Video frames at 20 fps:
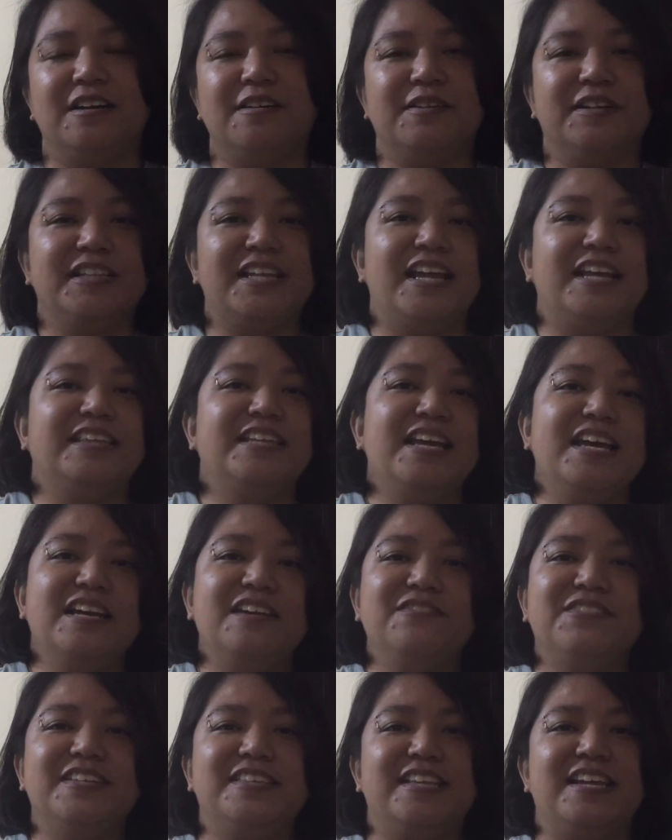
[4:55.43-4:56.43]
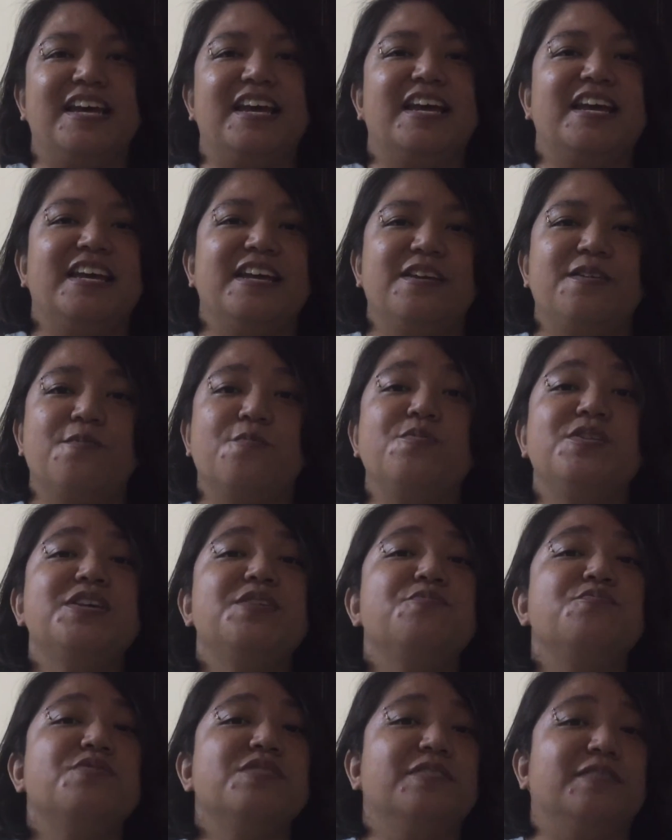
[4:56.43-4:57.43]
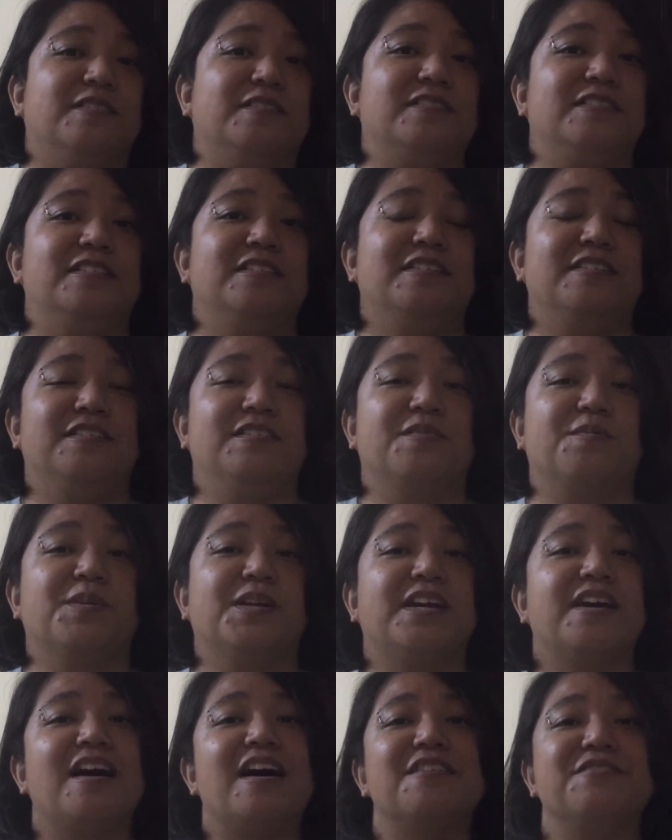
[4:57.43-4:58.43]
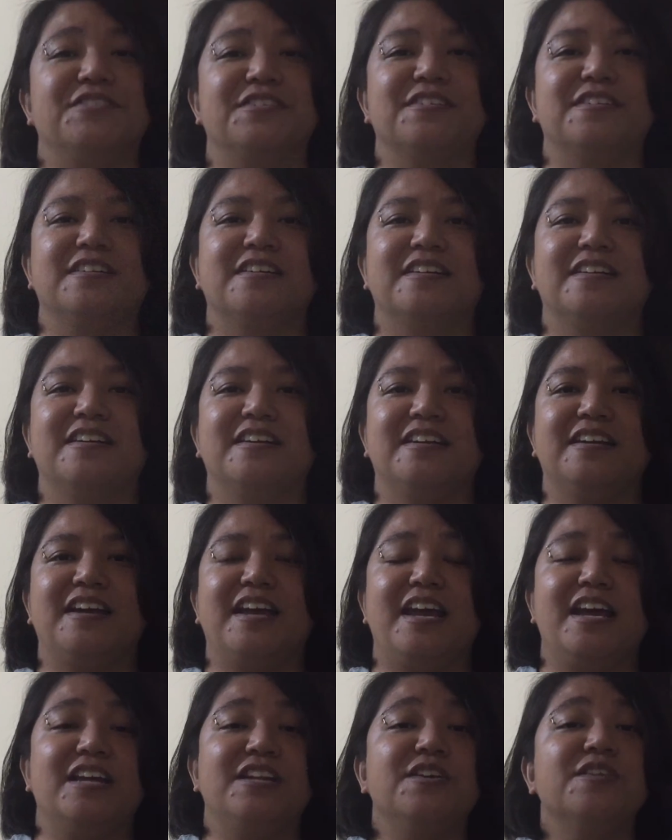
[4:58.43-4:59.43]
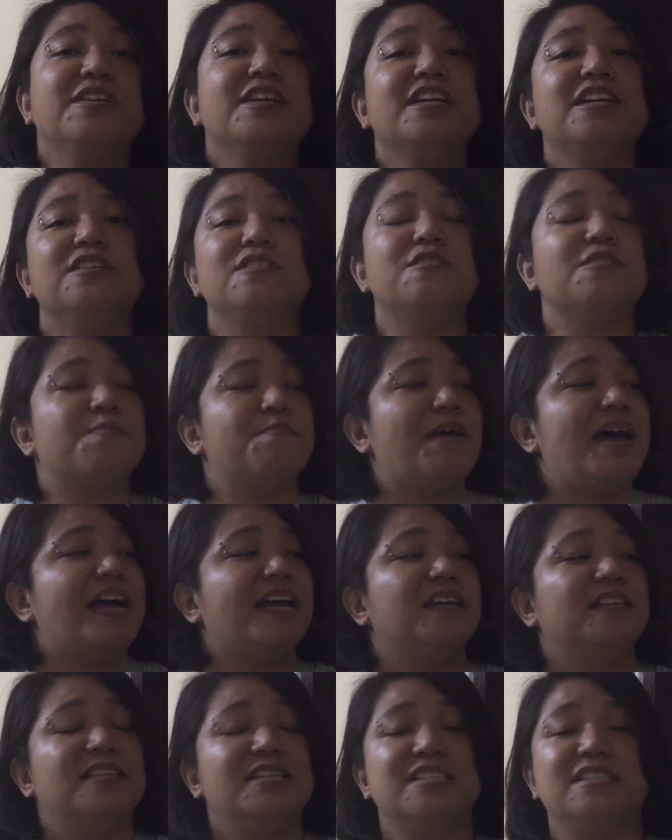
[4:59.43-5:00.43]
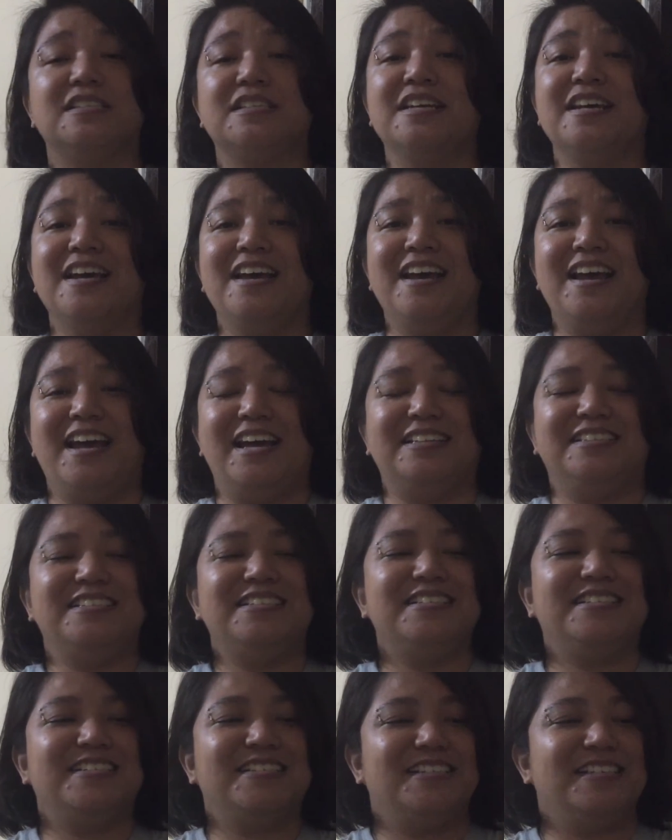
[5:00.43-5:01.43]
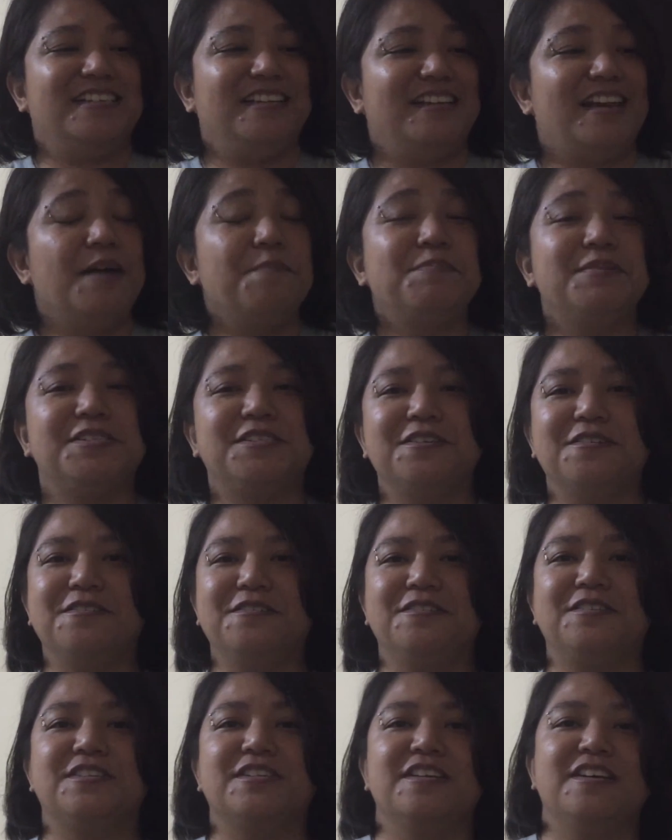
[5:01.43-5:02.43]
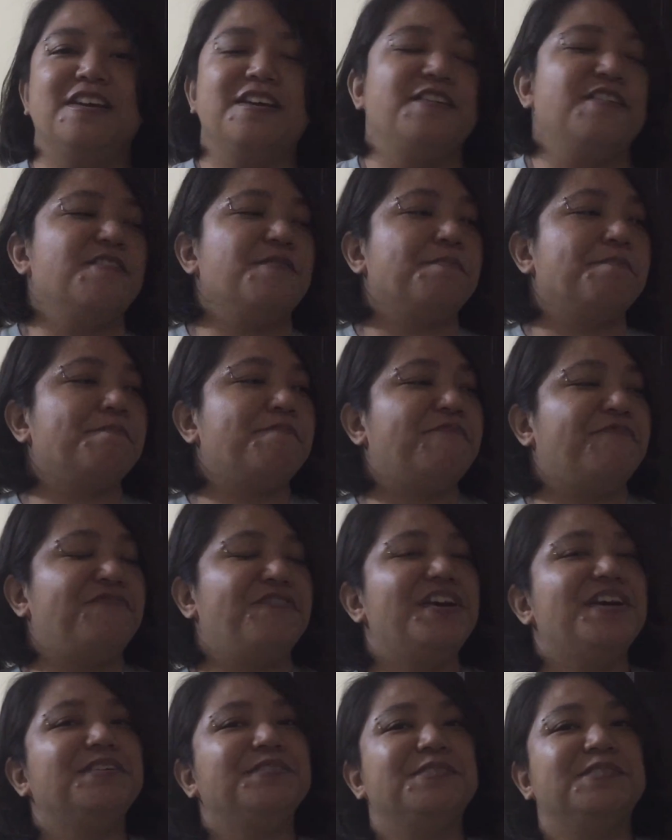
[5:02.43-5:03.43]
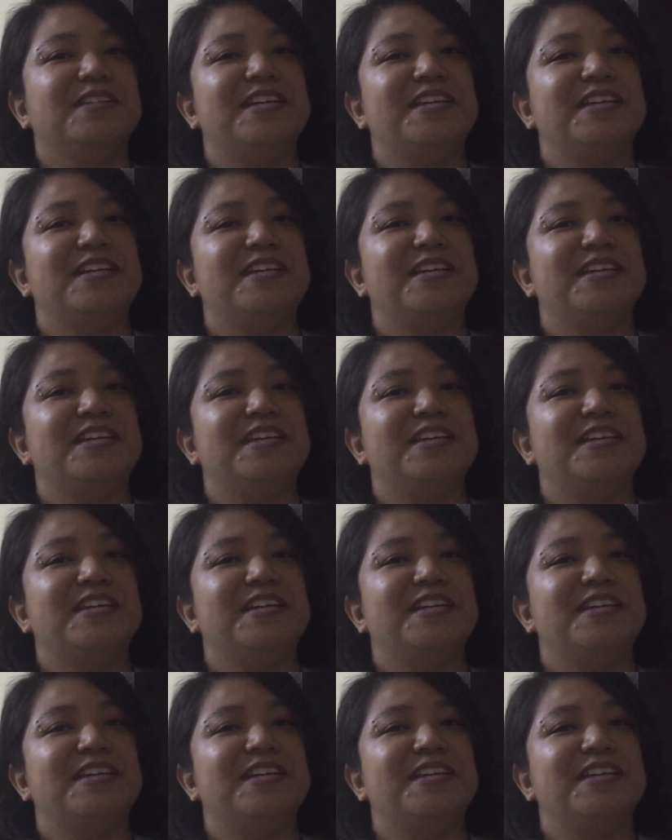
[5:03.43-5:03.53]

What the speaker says: But at the end of the day, we will recover. And you're going to look back in this at these episodes, your failed